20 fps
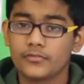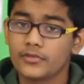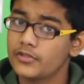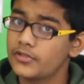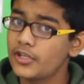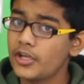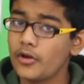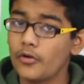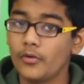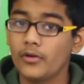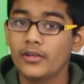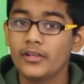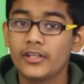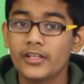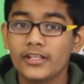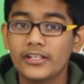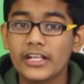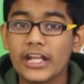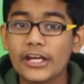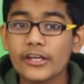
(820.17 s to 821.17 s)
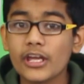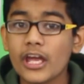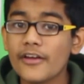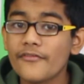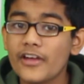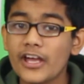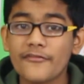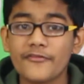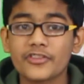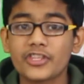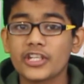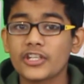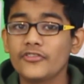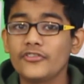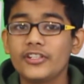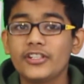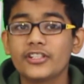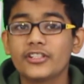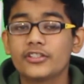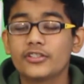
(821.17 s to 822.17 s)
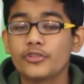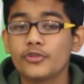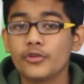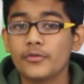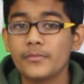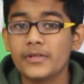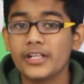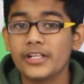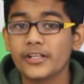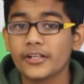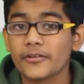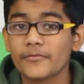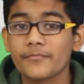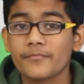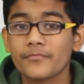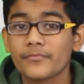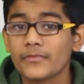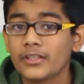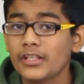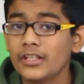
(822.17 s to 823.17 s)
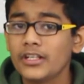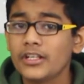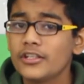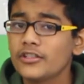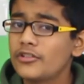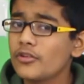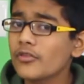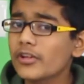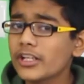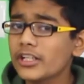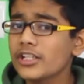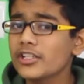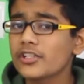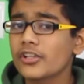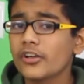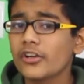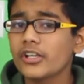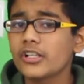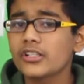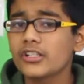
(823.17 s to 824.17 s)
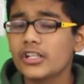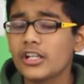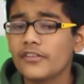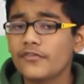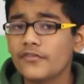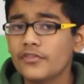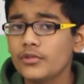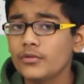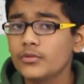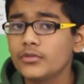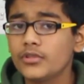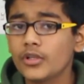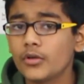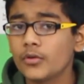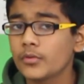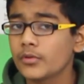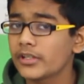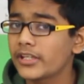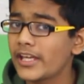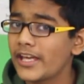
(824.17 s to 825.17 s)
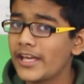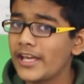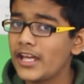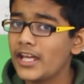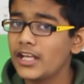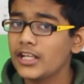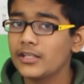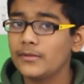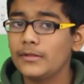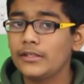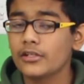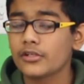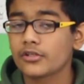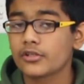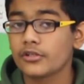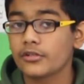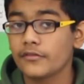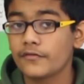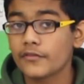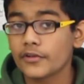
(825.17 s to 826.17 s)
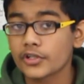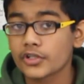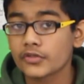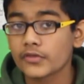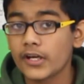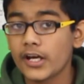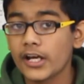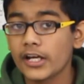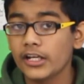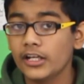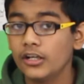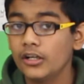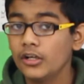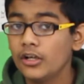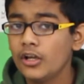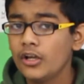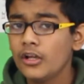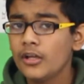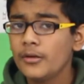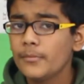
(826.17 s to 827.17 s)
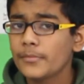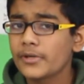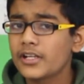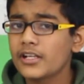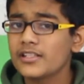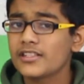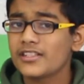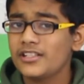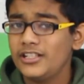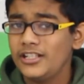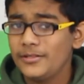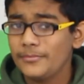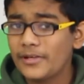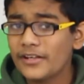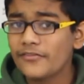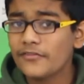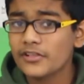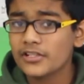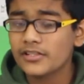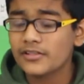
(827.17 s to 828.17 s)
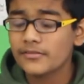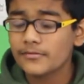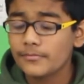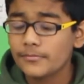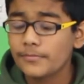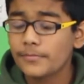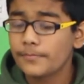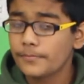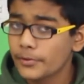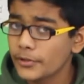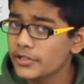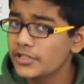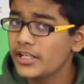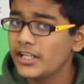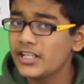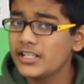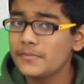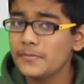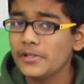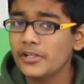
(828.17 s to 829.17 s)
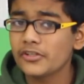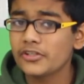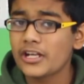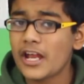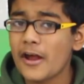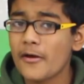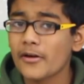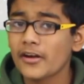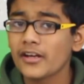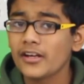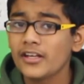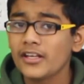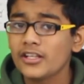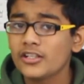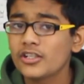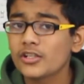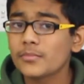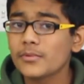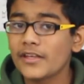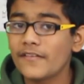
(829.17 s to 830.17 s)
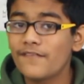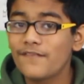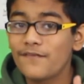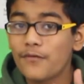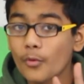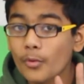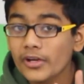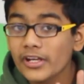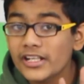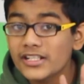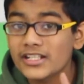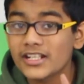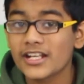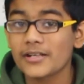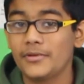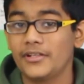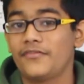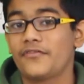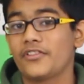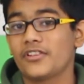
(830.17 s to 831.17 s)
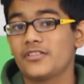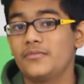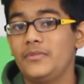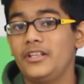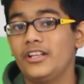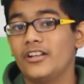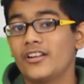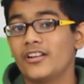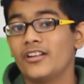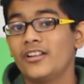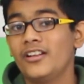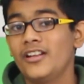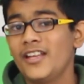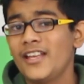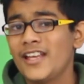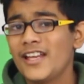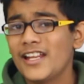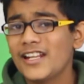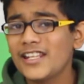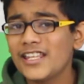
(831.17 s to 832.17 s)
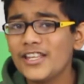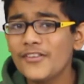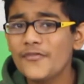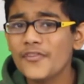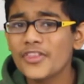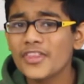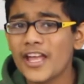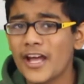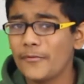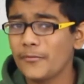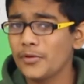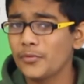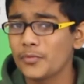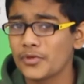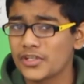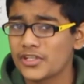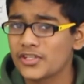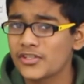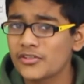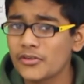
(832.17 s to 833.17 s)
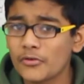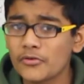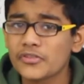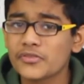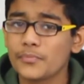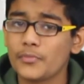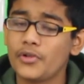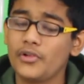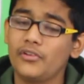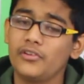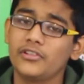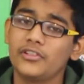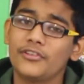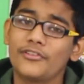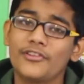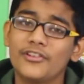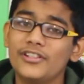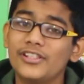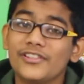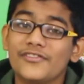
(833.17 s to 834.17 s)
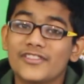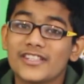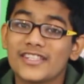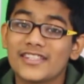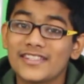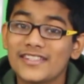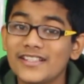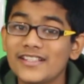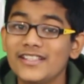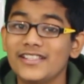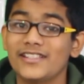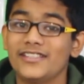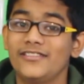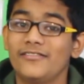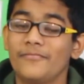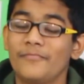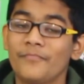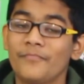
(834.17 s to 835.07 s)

So, now you have everything you need to shoot a meteor. Don't get discouraged if you don't get any meteors from your first try, because in my first Perseids meteor shower, it took me 4 days to get my first meteor. And even that one was so small, you couldn't even see it.